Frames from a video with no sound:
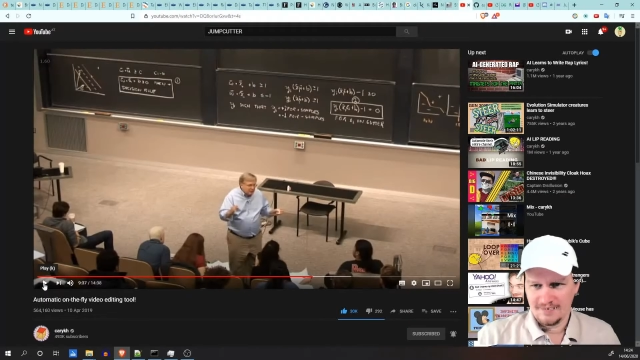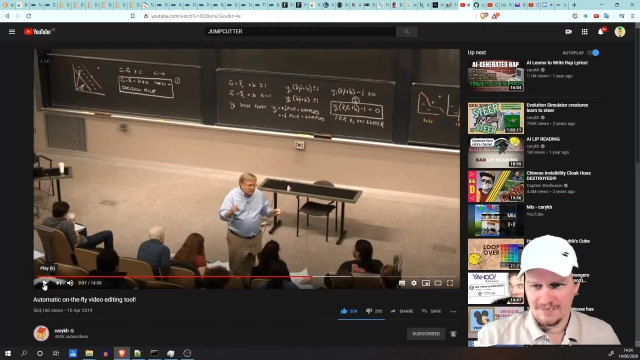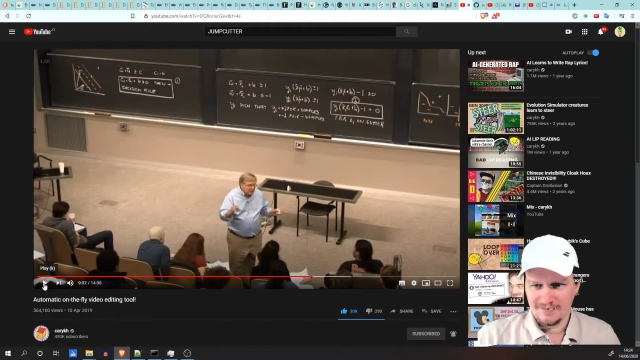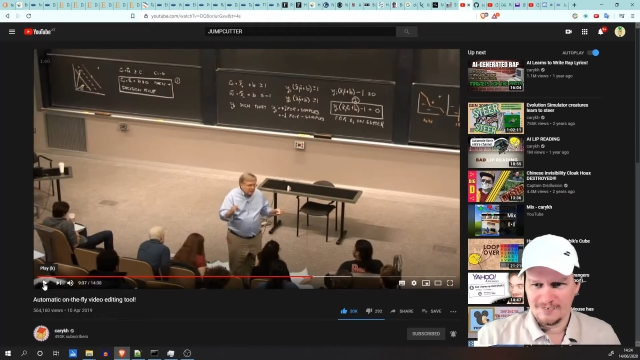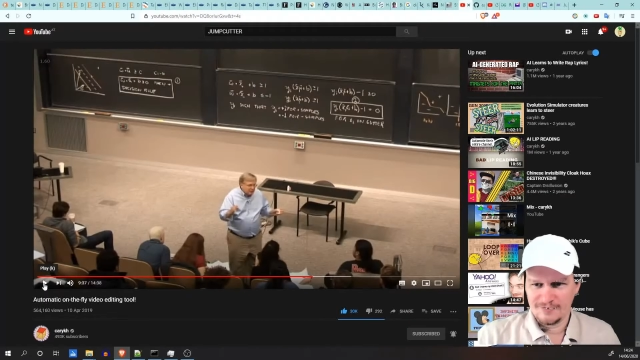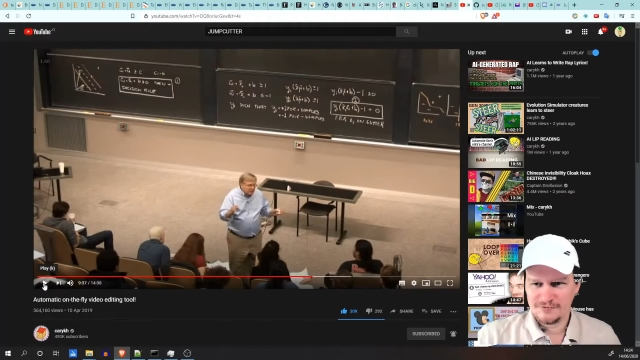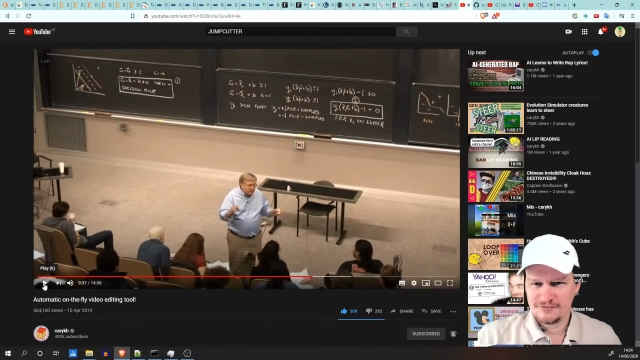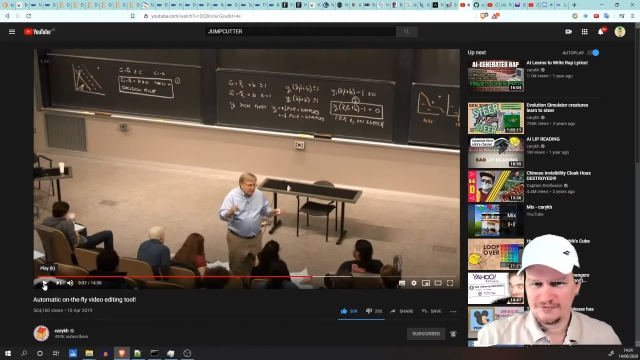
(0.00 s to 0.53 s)

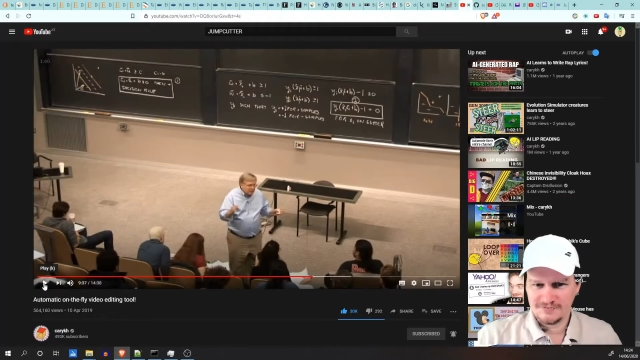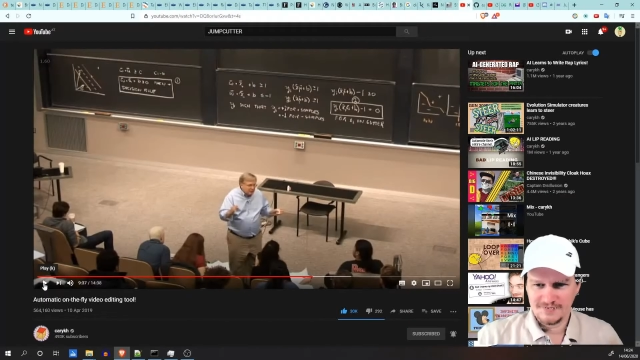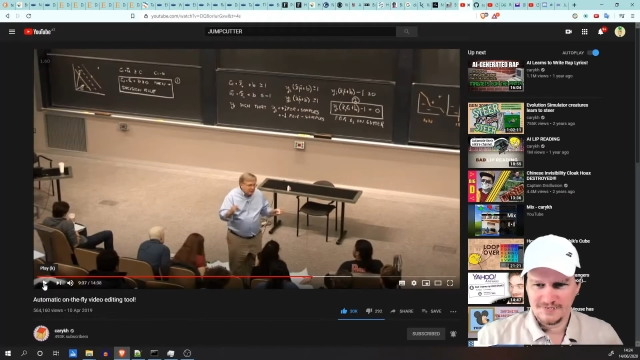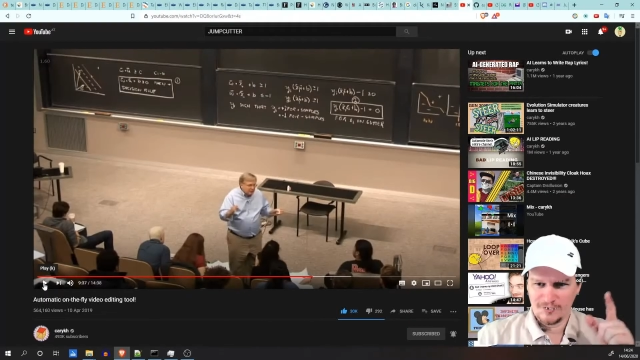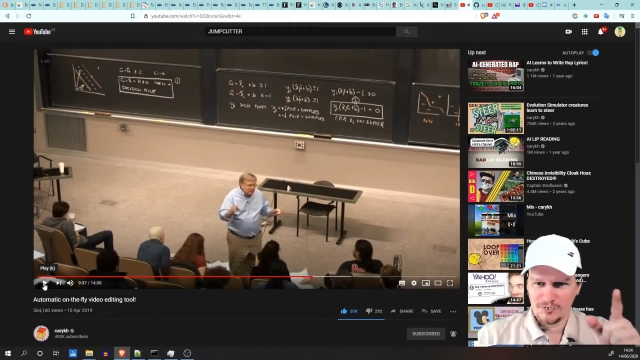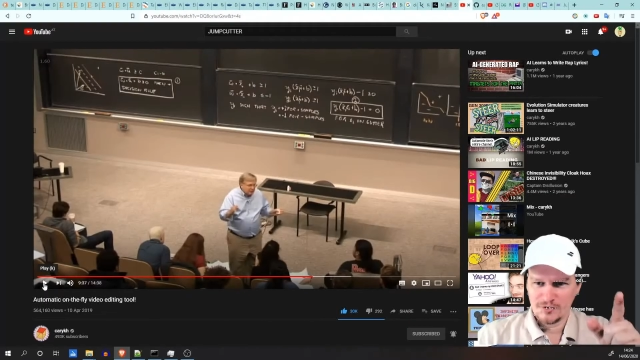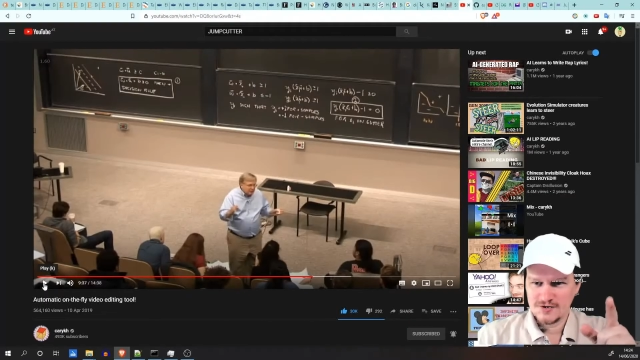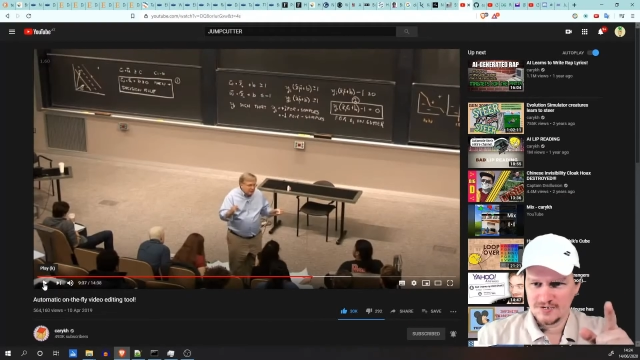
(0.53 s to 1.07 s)
of the
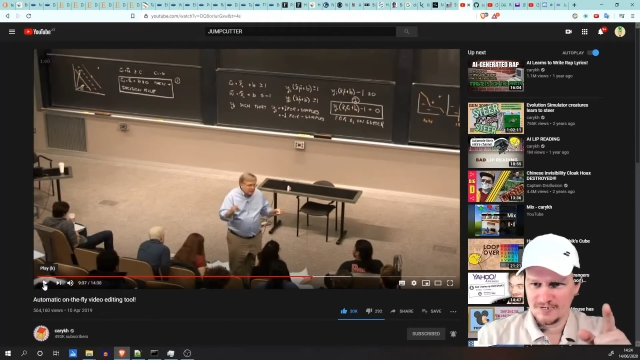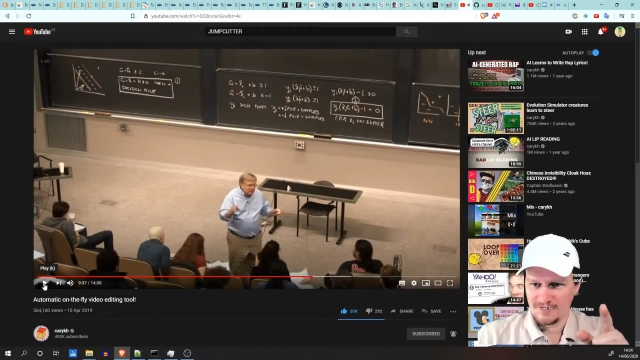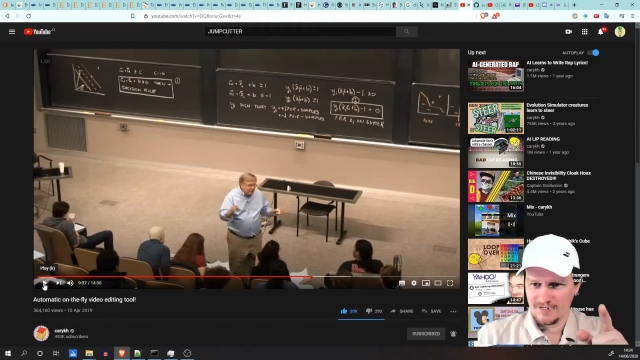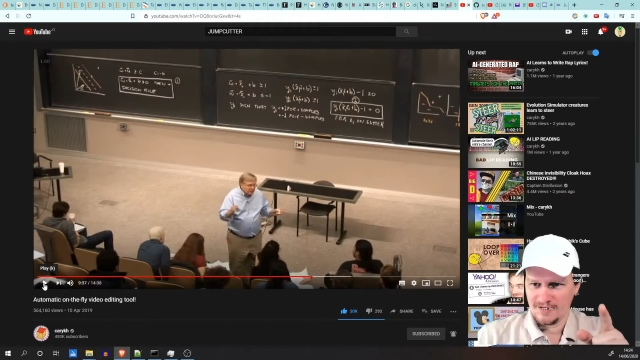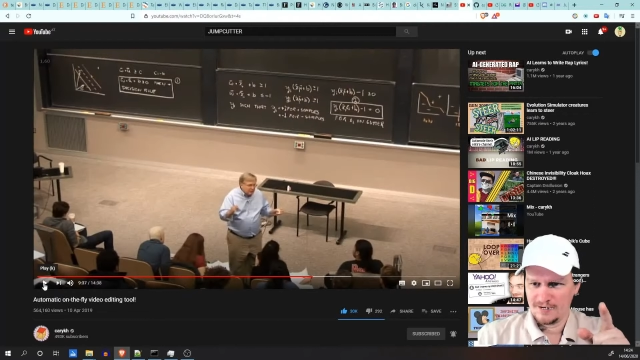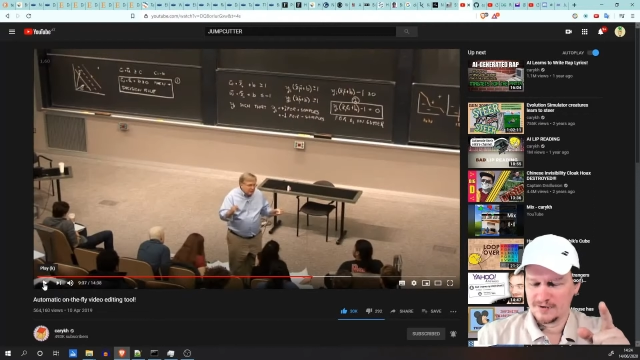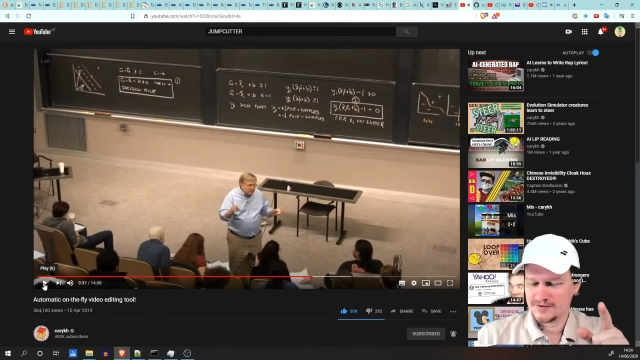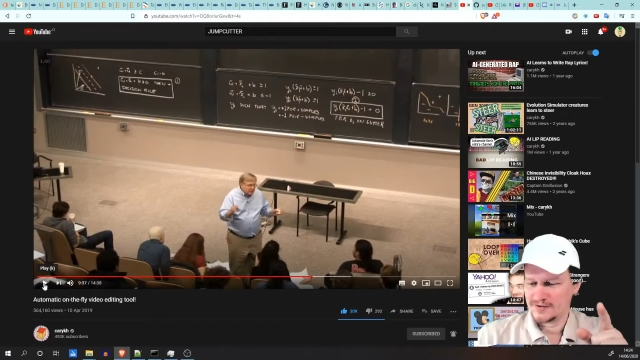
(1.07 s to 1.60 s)
original
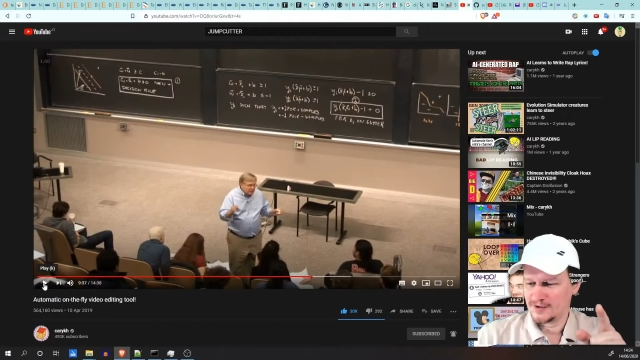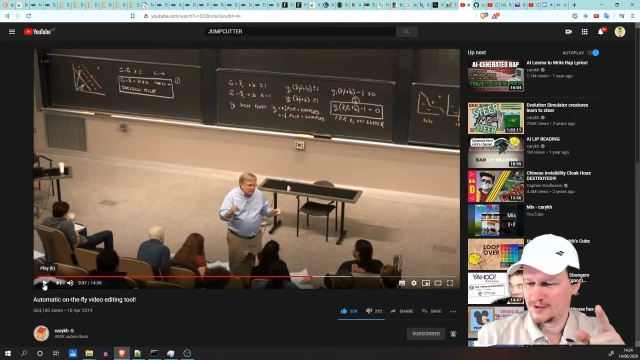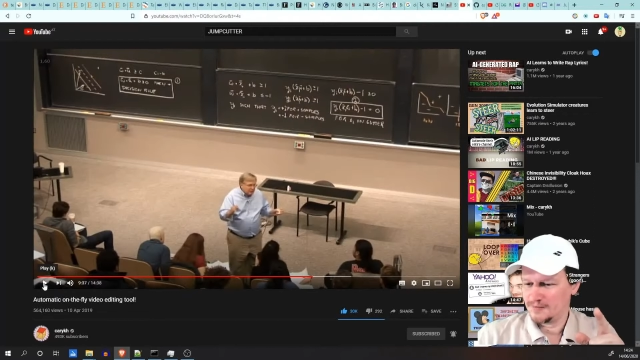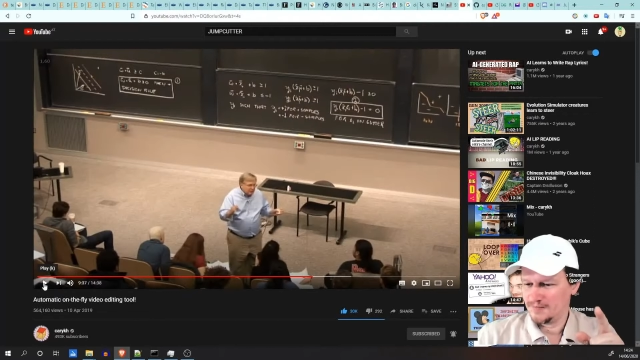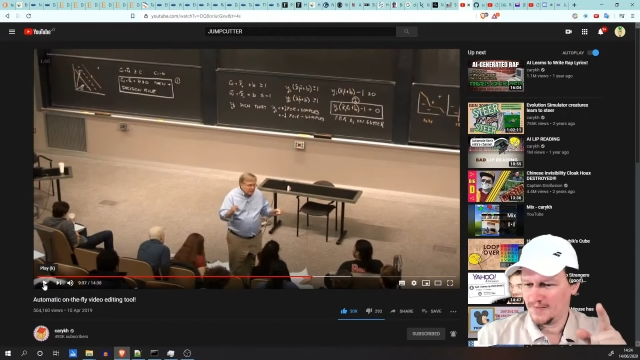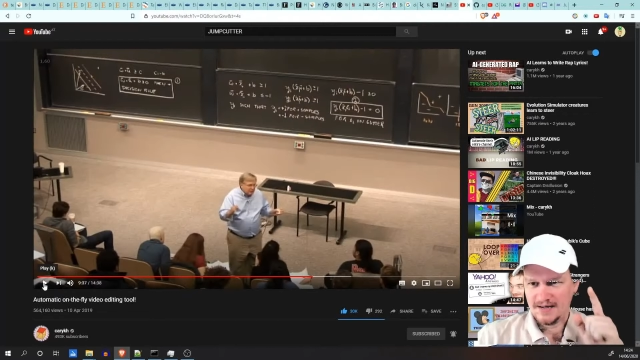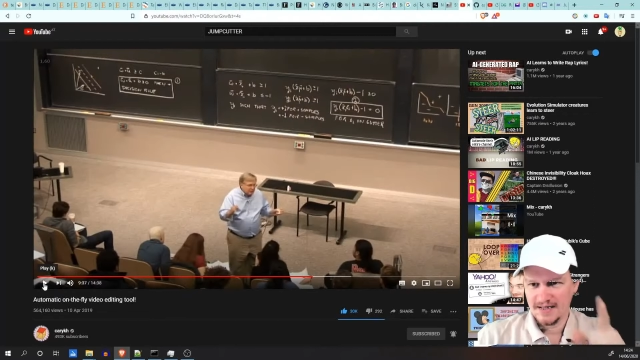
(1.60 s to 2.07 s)
author.